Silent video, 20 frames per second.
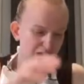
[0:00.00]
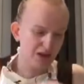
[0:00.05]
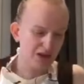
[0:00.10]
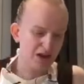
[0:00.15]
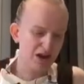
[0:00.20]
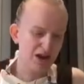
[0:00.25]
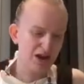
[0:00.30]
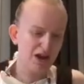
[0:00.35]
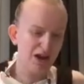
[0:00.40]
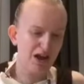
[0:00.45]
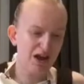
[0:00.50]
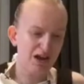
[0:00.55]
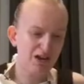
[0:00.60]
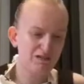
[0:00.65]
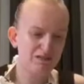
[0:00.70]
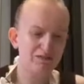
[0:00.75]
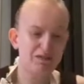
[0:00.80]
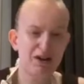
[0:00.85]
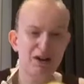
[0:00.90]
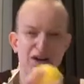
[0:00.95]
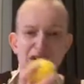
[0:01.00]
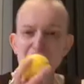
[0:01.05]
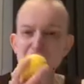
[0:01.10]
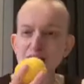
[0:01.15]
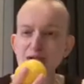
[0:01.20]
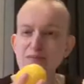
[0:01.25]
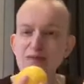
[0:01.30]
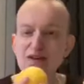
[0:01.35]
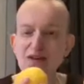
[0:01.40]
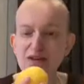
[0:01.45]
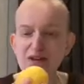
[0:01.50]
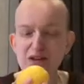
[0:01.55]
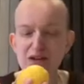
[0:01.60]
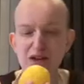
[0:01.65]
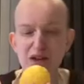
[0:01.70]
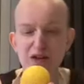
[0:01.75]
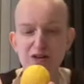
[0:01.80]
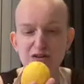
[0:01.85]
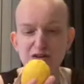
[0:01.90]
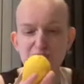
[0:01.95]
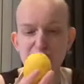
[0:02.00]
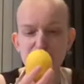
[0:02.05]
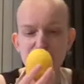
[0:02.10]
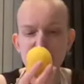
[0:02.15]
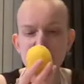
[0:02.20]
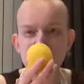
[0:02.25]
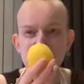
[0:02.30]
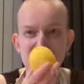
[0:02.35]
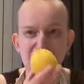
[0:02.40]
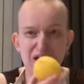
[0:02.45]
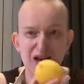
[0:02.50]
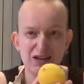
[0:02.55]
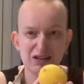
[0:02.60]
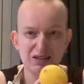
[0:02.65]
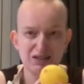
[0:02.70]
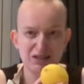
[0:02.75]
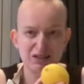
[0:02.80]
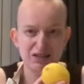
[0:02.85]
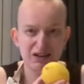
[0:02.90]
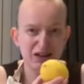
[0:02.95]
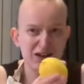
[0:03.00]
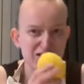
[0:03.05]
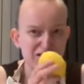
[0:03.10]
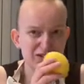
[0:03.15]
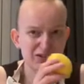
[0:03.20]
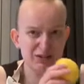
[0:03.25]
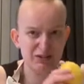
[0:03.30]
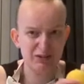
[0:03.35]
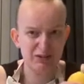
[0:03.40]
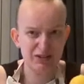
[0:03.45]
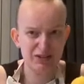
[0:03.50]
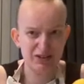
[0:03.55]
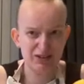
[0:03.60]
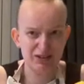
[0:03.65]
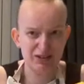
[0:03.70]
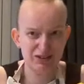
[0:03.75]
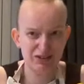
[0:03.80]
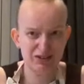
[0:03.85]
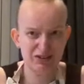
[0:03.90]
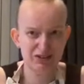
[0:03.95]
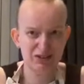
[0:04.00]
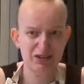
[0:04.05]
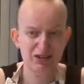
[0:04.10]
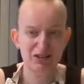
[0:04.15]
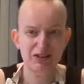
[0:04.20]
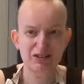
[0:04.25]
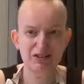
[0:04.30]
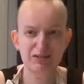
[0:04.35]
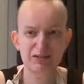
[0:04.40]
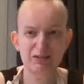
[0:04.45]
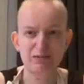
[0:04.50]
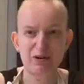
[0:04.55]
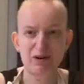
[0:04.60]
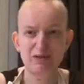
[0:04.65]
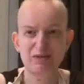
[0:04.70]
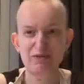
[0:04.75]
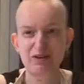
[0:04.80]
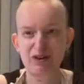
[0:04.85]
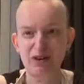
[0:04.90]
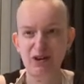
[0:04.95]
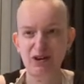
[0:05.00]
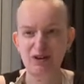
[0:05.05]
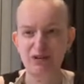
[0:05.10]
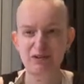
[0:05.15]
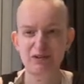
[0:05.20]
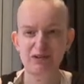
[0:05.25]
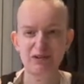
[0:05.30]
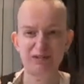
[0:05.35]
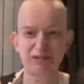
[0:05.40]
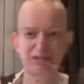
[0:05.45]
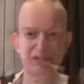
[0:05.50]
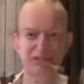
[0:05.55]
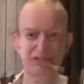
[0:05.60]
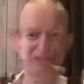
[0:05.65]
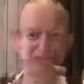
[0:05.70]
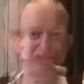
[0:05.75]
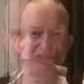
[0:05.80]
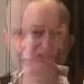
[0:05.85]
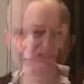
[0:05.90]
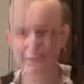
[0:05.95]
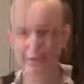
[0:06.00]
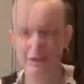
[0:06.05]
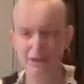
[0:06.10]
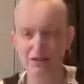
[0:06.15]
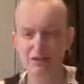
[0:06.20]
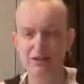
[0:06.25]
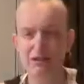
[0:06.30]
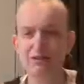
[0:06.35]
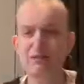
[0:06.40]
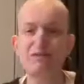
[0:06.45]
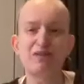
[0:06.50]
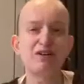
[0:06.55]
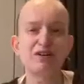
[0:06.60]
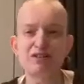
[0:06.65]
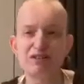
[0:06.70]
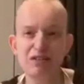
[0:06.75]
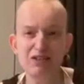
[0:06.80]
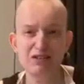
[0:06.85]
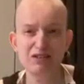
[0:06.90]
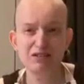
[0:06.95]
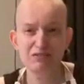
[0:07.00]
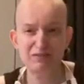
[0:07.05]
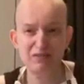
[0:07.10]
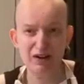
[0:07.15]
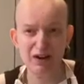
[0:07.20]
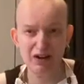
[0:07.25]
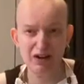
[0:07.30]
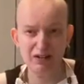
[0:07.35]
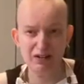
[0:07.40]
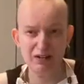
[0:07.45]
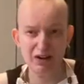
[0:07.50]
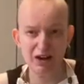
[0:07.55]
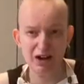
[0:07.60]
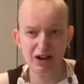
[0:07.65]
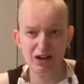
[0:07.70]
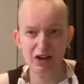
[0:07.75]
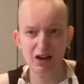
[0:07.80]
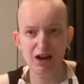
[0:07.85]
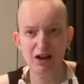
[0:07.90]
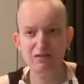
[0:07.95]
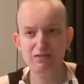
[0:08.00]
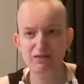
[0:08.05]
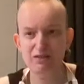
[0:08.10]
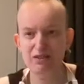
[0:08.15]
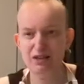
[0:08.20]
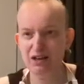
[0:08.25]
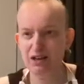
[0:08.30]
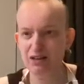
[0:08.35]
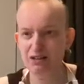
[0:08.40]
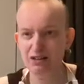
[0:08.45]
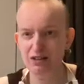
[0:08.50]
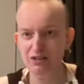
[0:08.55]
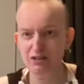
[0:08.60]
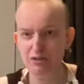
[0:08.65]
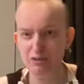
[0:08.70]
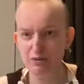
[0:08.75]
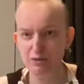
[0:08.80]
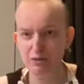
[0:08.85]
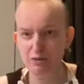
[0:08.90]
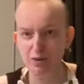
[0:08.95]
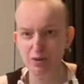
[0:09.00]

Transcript: I have my lemon to zest and squeeze. So off we go. So first things first, I have decided to